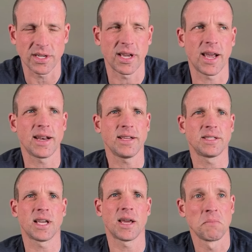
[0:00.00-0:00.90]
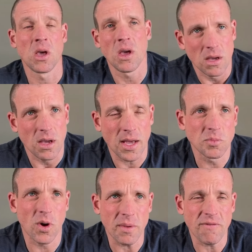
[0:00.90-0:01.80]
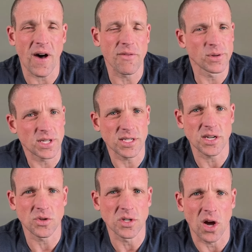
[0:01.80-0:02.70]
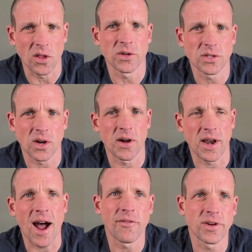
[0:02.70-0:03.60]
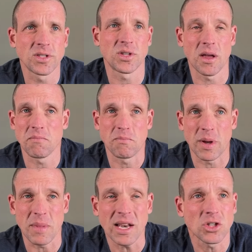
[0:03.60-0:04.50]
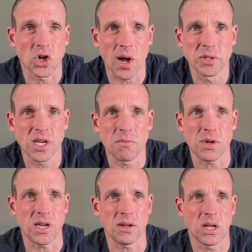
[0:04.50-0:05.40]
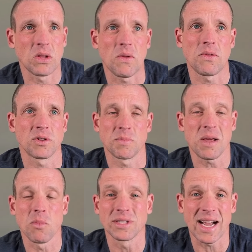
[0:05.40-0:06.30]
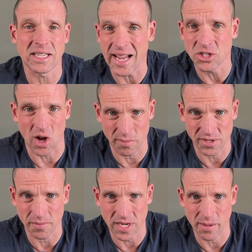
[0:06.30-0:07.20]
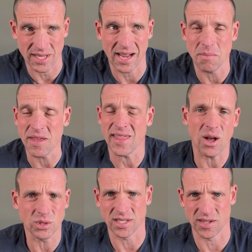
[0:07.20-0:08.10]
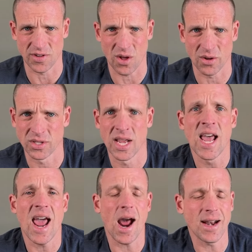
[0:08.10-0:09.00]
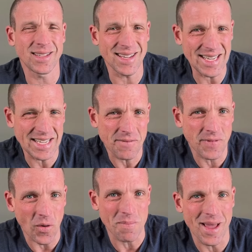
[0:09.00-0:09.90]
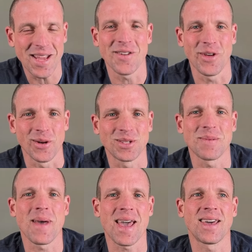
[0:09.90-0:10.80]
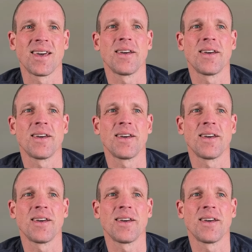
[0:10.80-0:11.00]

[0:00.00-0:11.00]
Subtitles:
And he said, it's probably $500 or $600 on average. But many jobs can be, there's many multi-day jobs sometimes that can be thousands of dollars. And it doesn't take very many of those to make